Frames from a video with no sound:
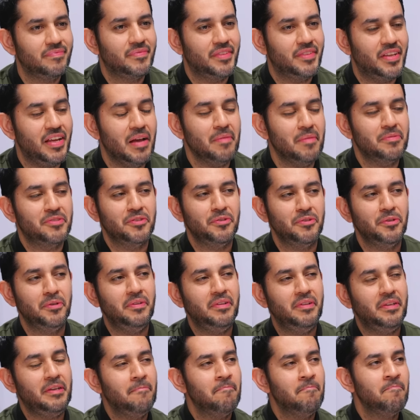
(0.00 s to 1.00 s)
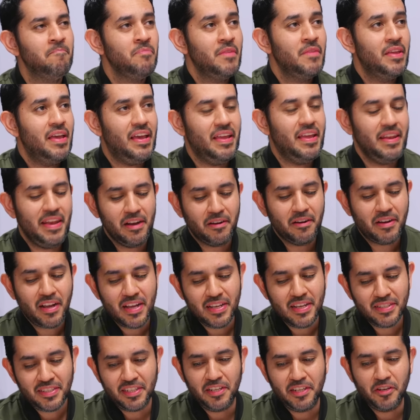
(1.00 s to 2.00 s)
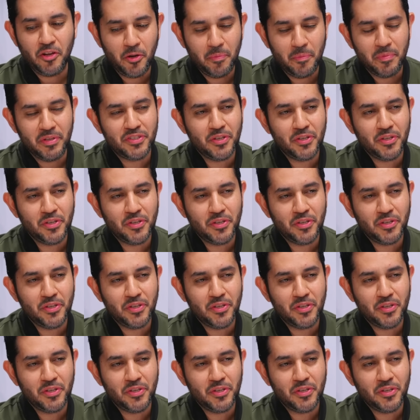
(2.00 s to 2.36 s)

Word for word: Yeah, absolutely. And now casting Naomi